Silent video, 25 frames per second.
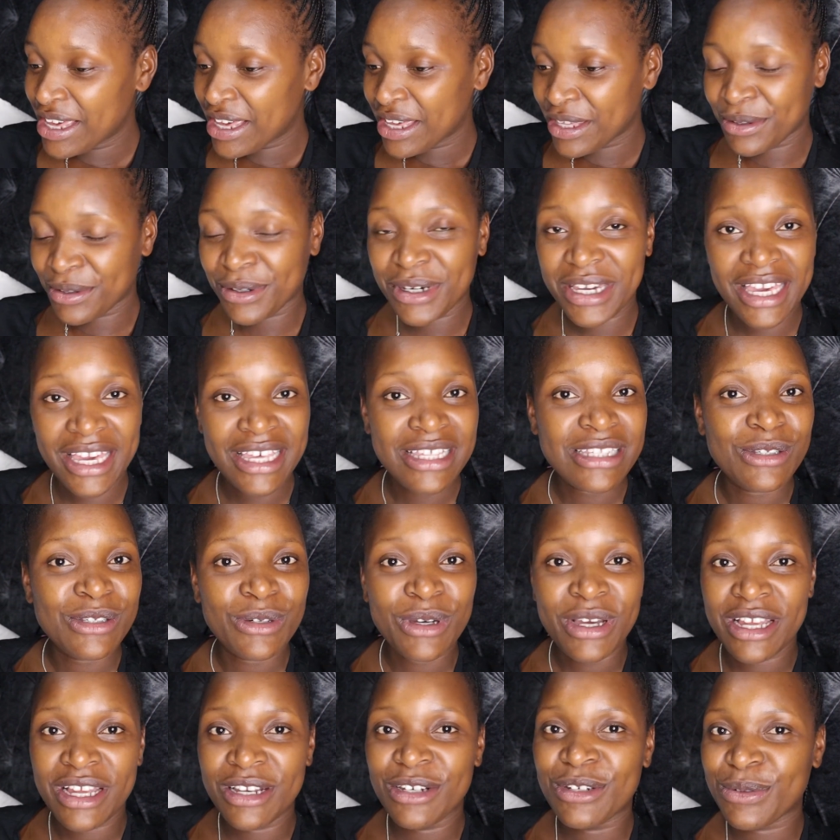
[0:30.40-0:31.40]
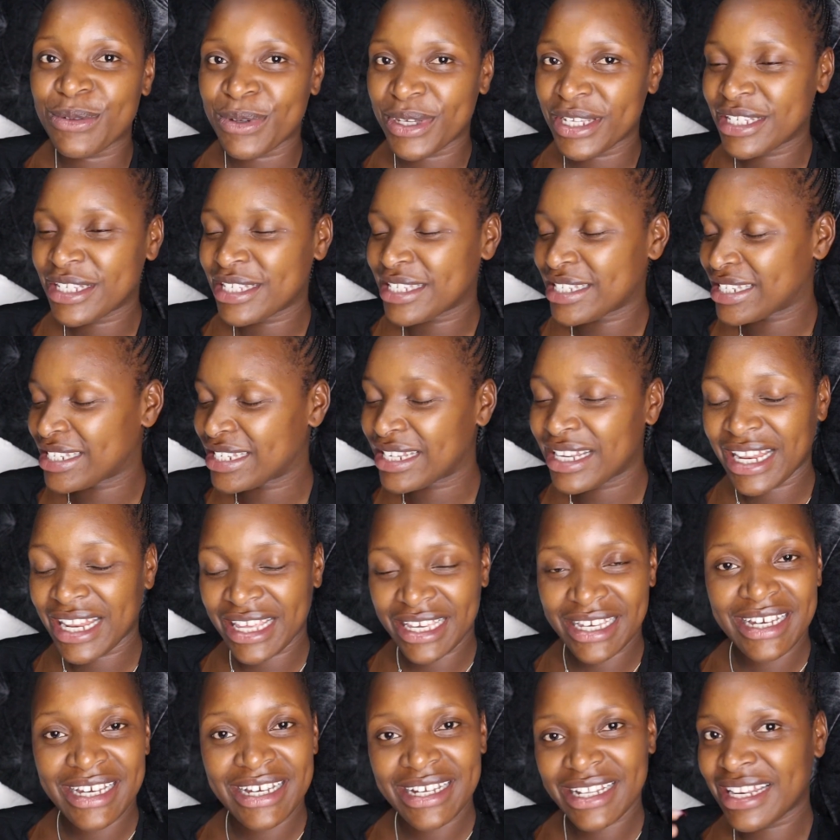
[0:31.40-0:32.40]
you guys, you can't wait.
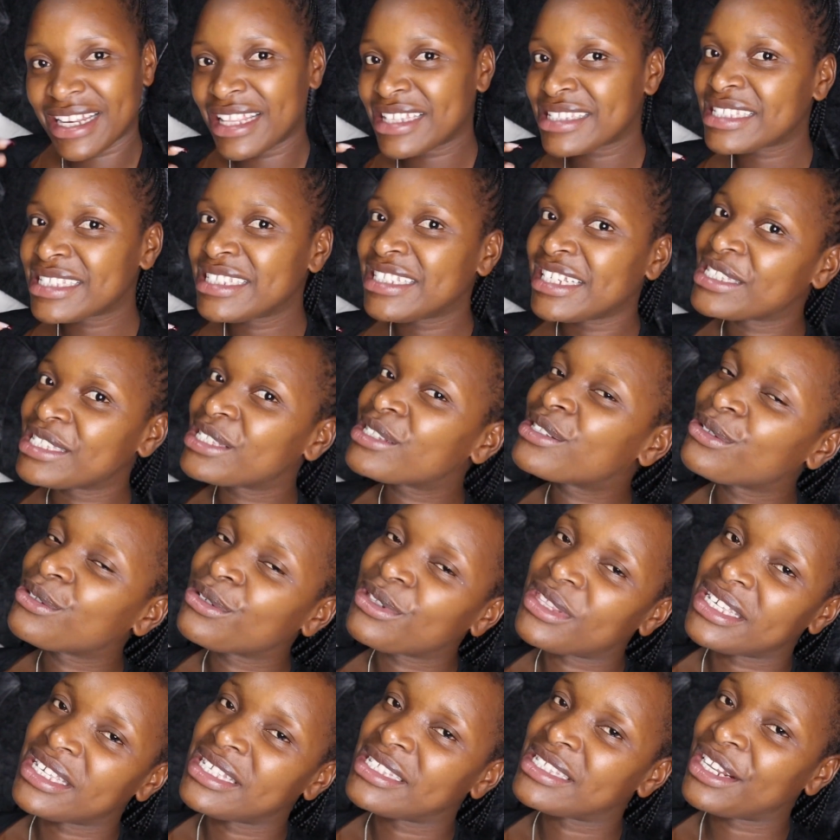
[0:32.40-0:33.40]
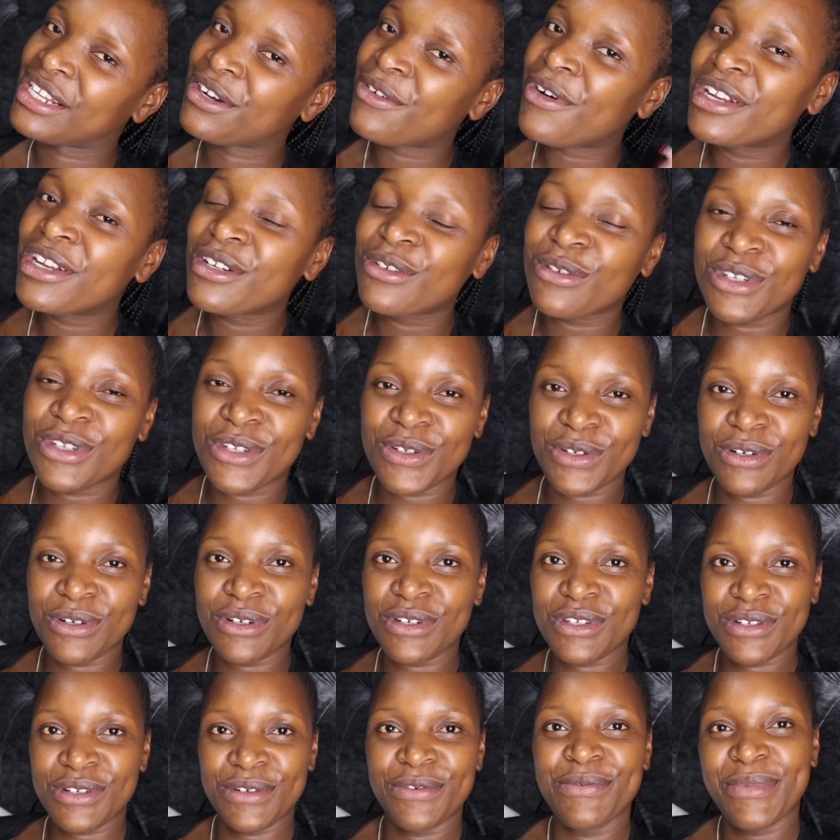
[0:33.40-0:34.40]
Like, let's just do this. I don't want to talk
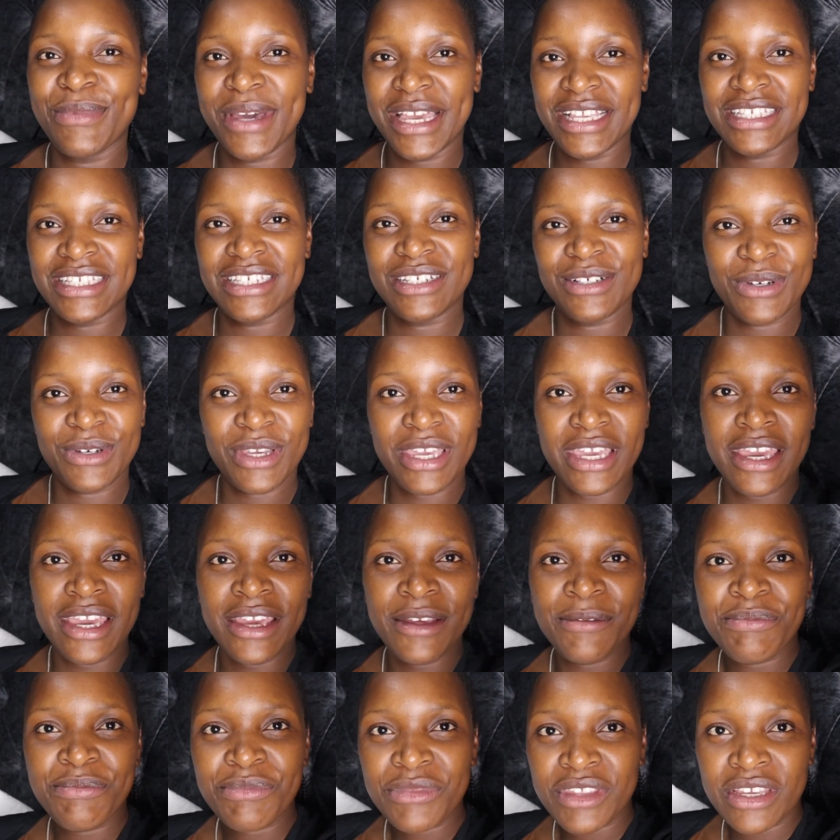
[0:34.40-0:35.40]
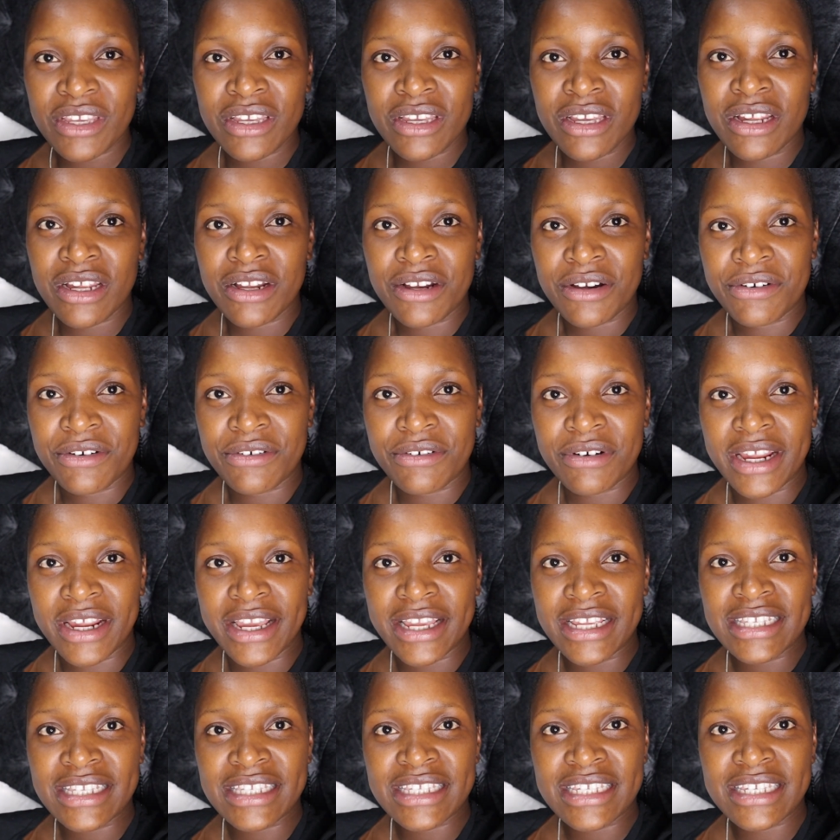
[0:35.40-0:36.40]
too much, okay?
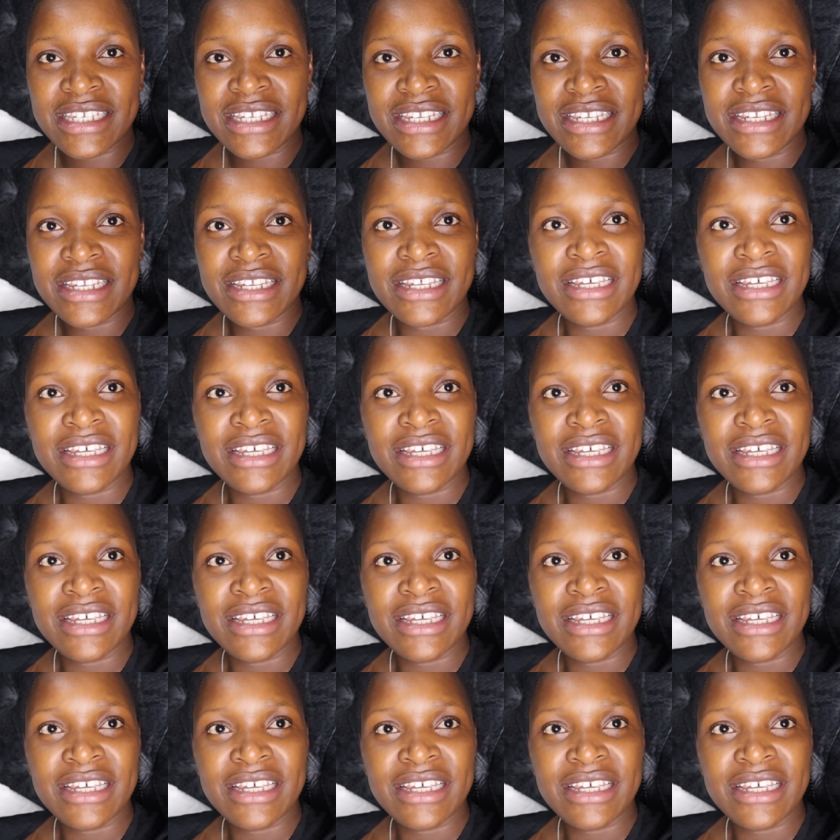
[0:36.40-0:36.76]
Right.